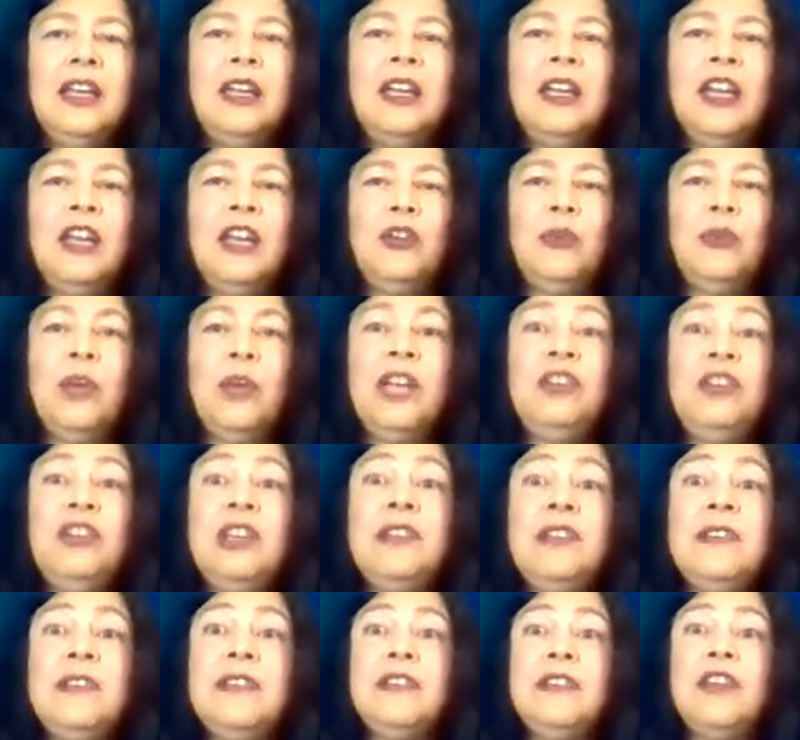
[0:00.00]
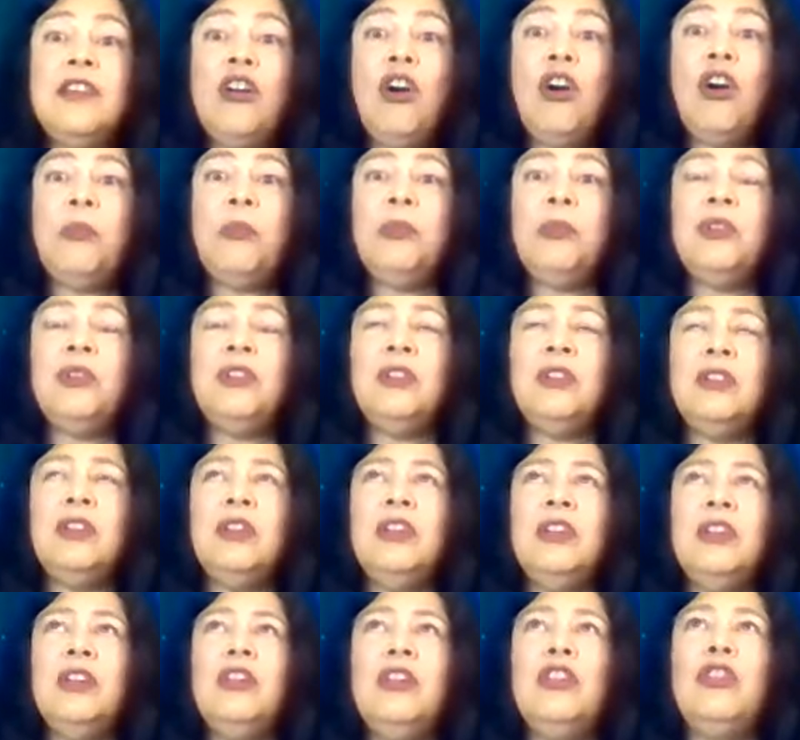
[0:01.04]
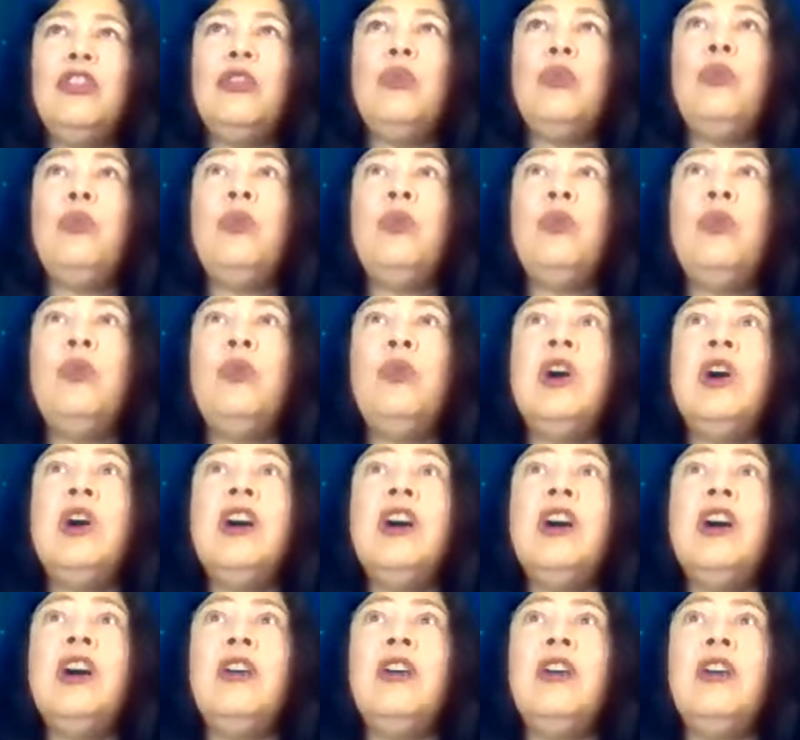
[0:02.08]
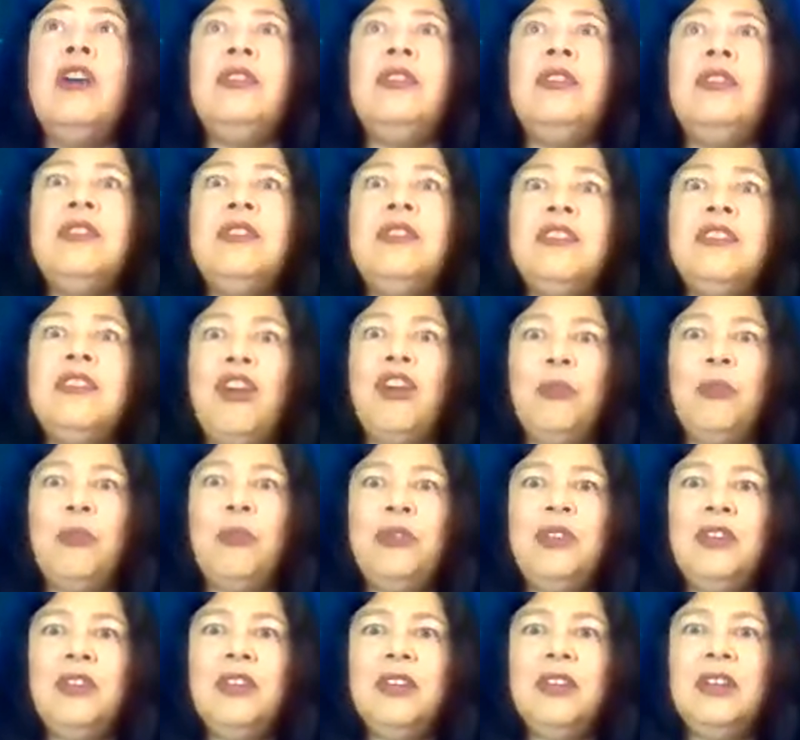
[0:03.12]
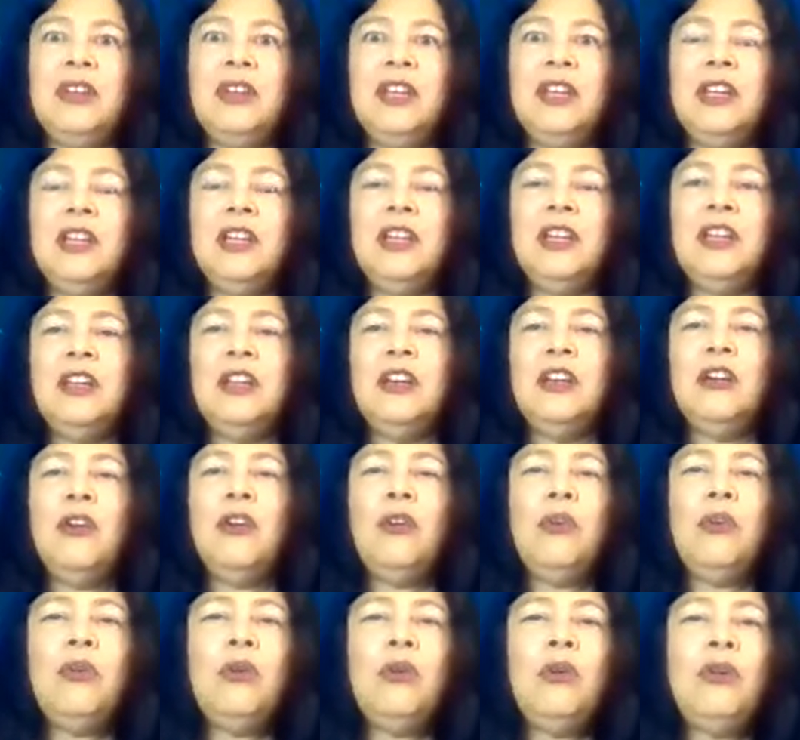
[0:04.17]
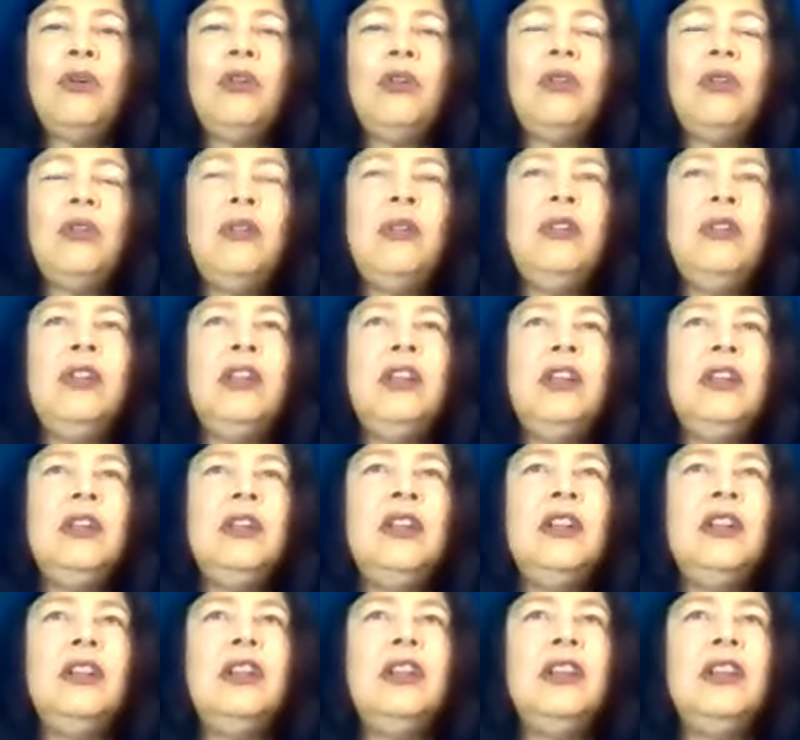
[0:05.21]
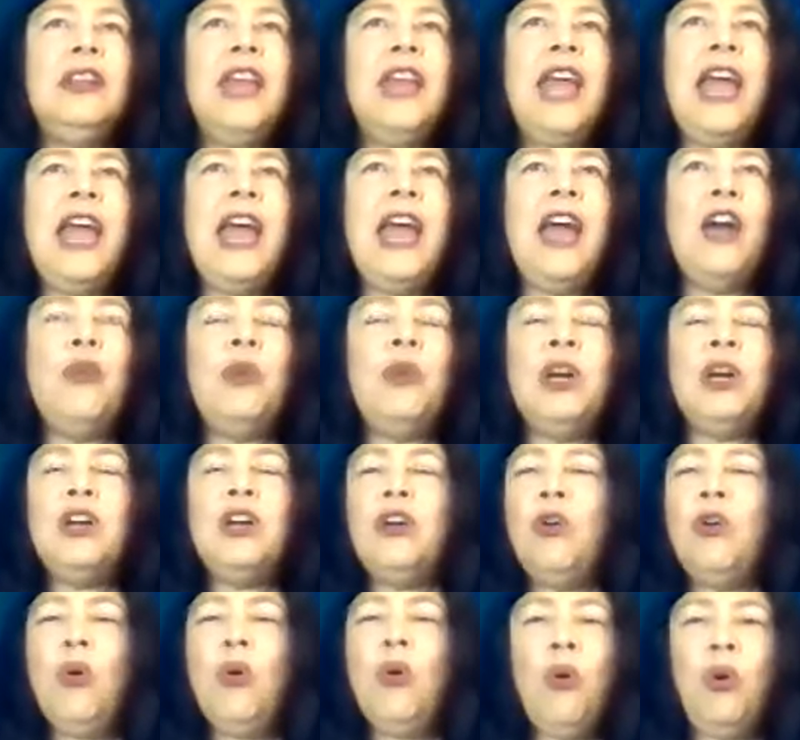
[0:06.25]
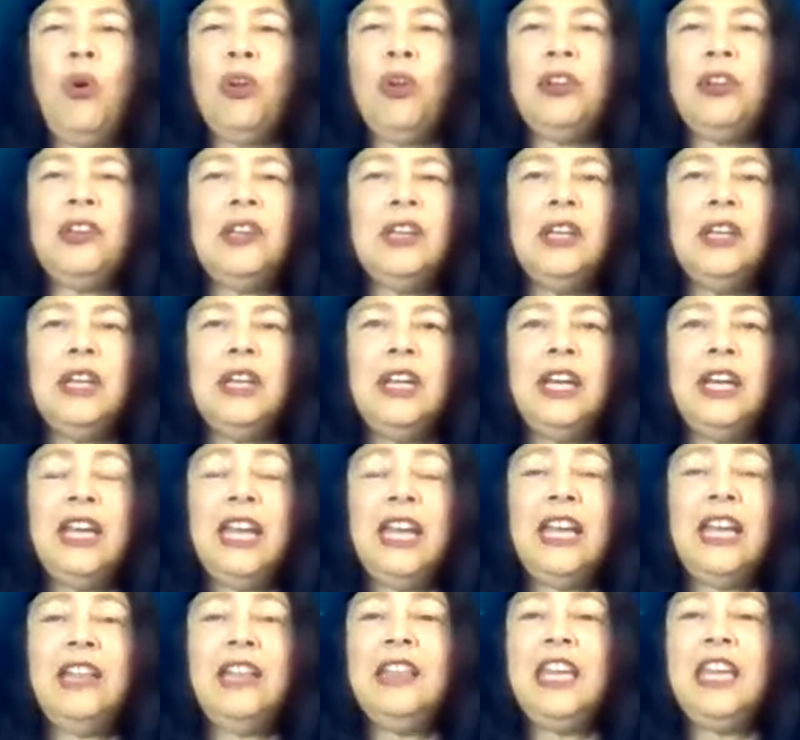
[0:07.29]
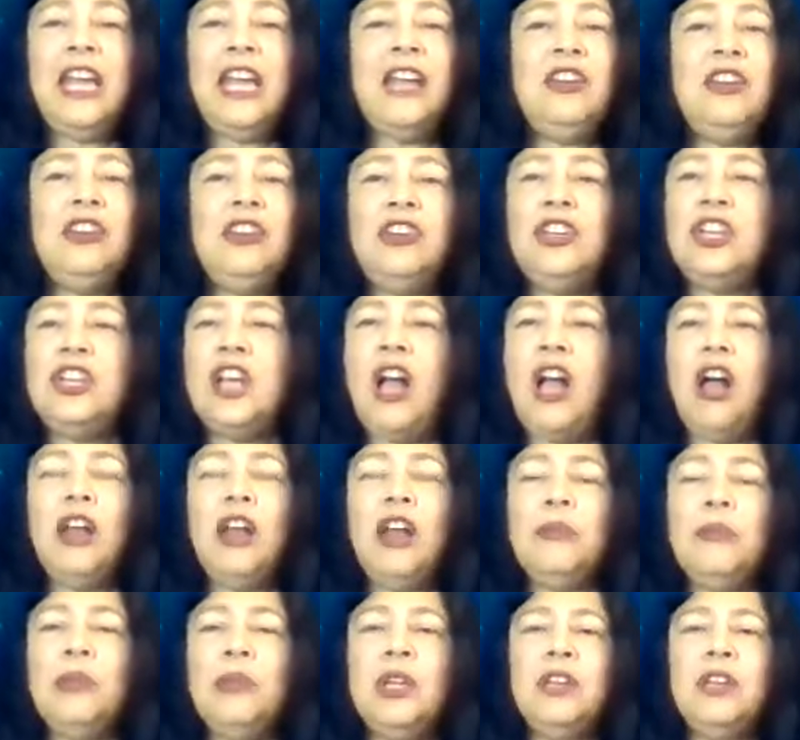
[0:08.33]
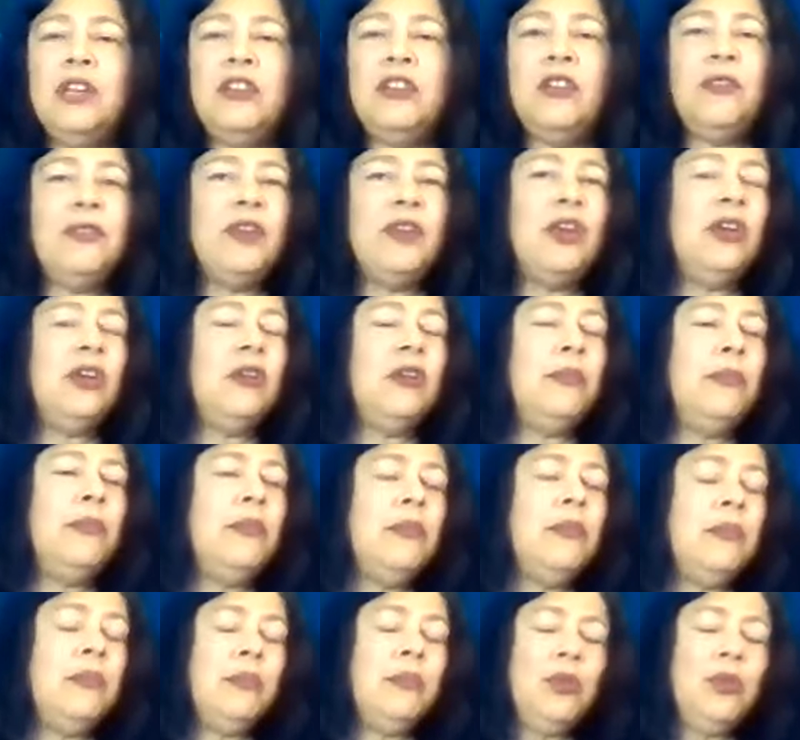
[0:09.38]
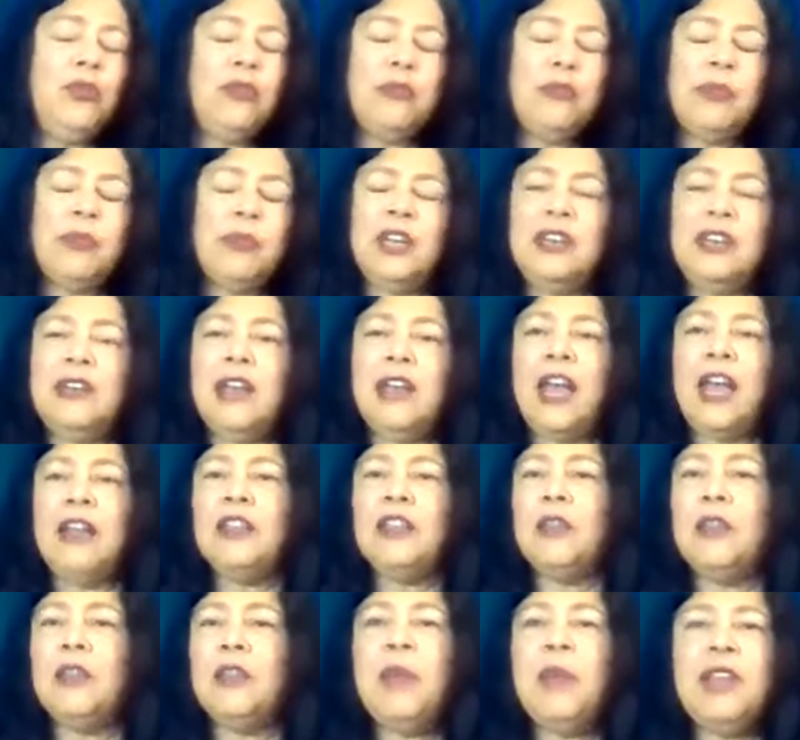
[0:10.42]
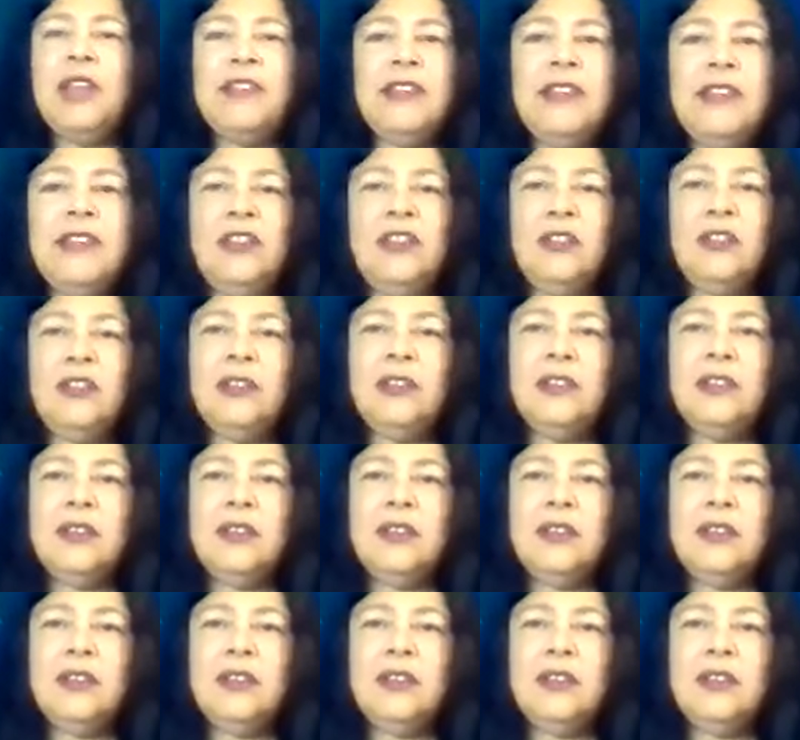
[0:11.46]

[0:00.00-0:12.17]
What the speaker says: And when she stopped, the world stopped. All there were caught in the enchantment of her movement and the messages.